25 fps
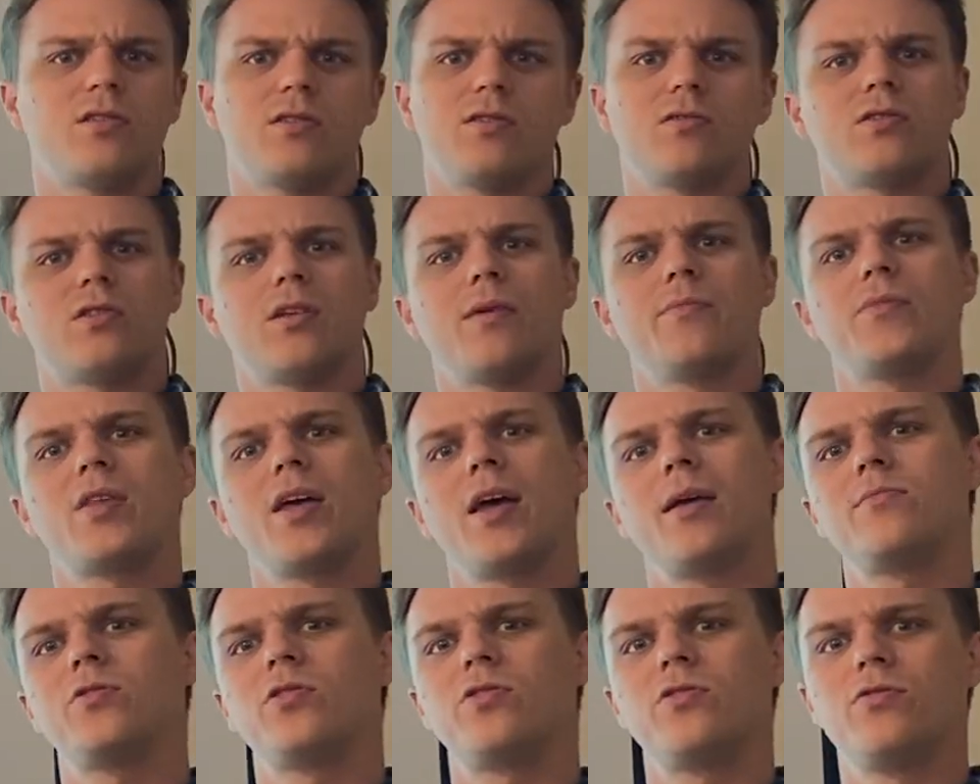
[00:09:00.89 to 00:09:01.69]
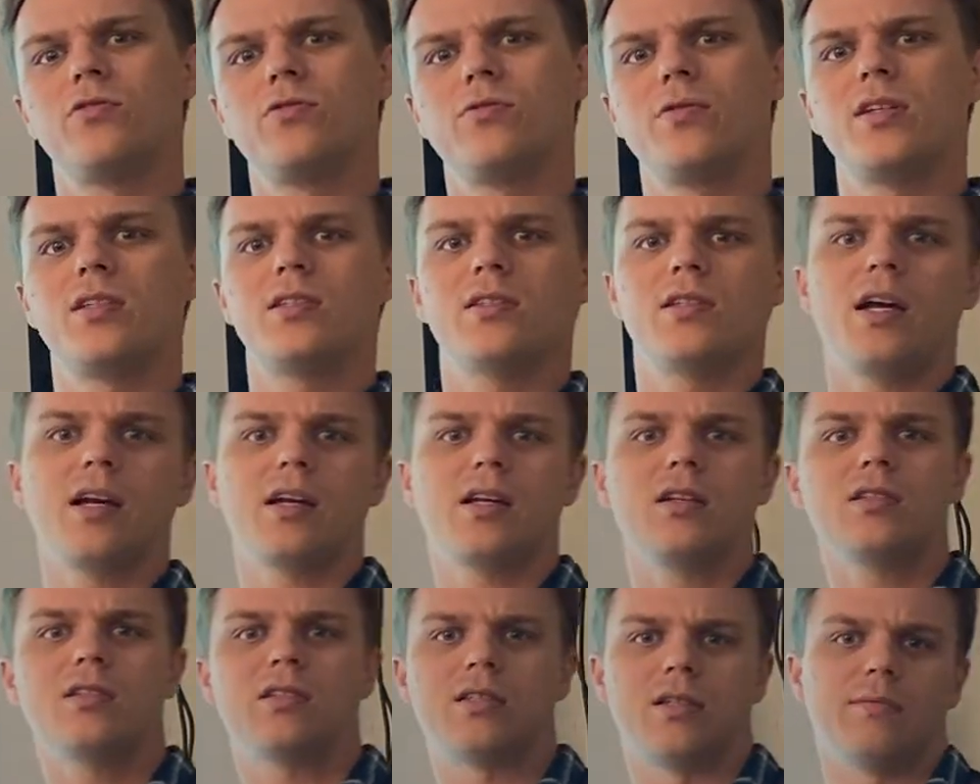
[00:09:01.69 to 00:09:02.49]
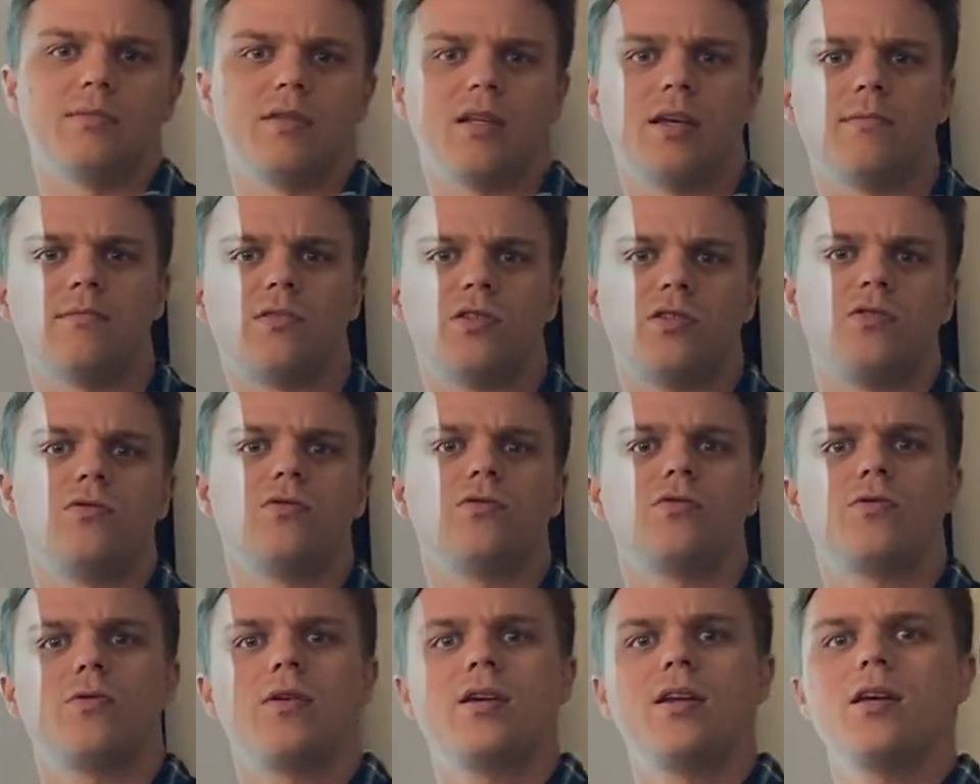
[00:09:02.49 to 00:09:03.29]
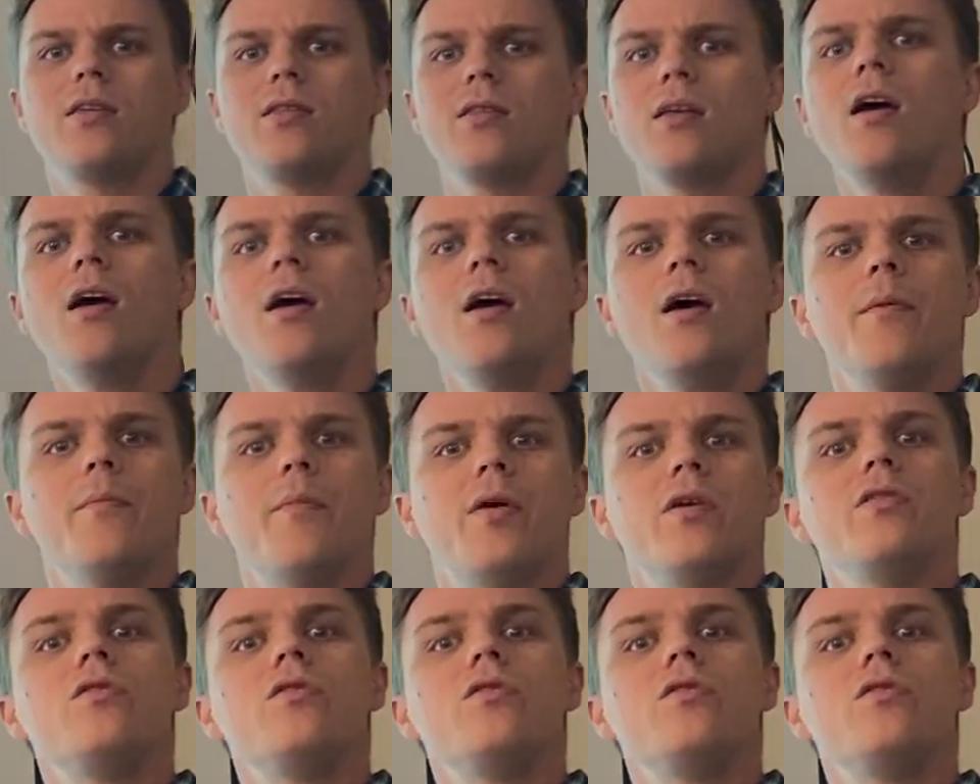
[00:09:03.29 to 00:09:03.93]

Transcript: sometimes June 22nd, sometimes June 20th. But